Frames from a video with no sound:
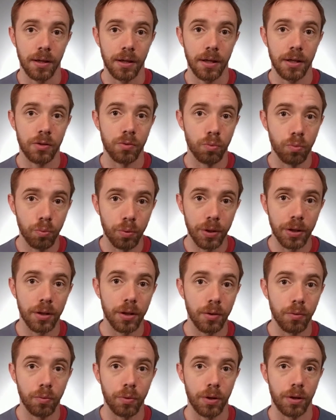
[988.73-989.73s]
It's
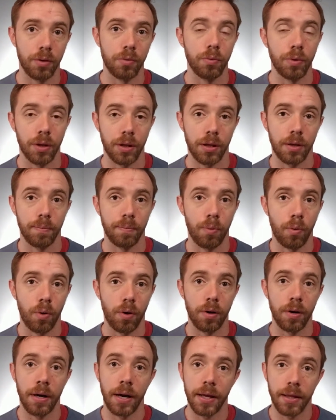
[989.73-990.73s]
really
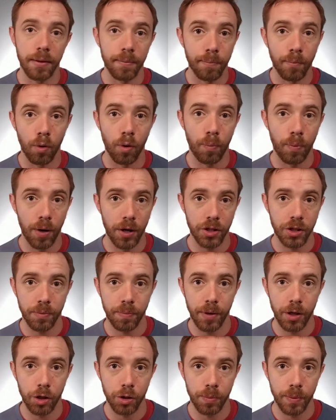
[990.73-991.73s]
important. And the more project
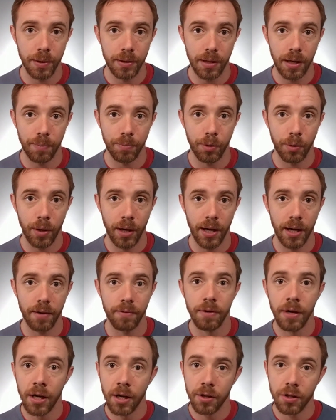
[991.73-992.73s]
management time you
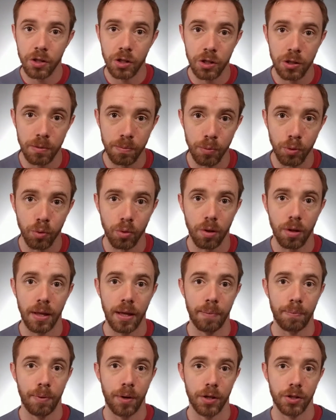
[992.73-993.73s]
have, the smoother
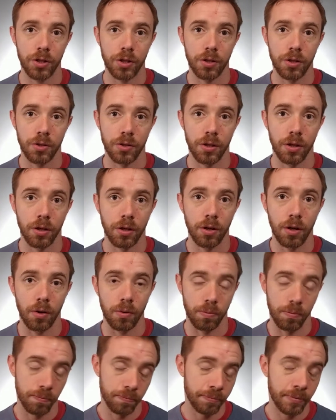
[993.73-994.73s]
that project is going to
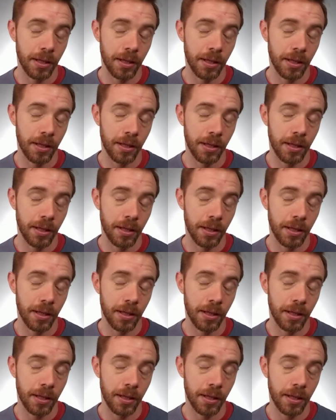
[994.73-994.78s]
go.